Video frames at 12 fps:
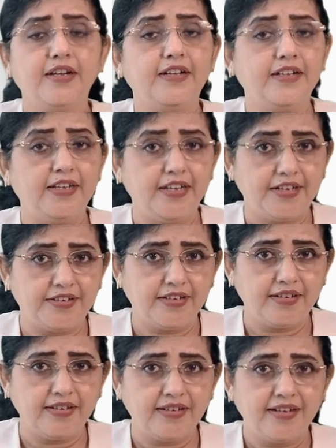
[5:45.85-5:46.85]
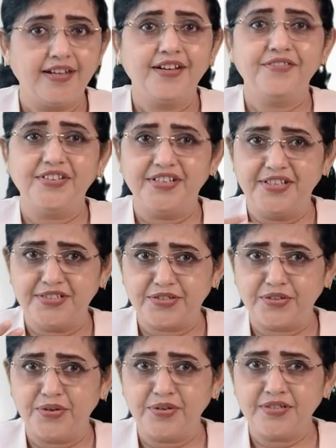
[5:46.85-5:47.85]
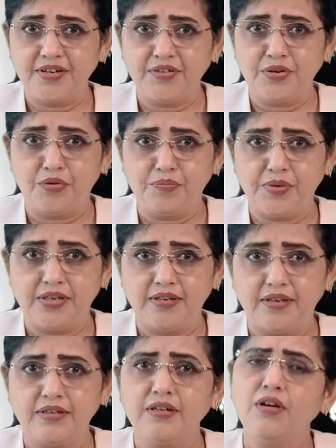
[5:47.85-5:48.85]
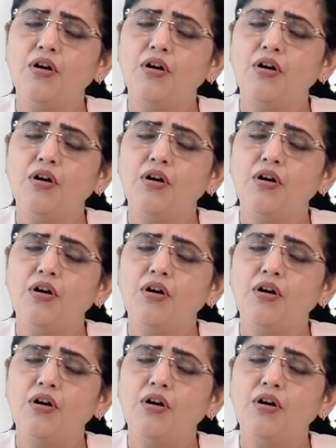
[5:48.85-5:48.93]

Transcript: Later, we disclose our opinion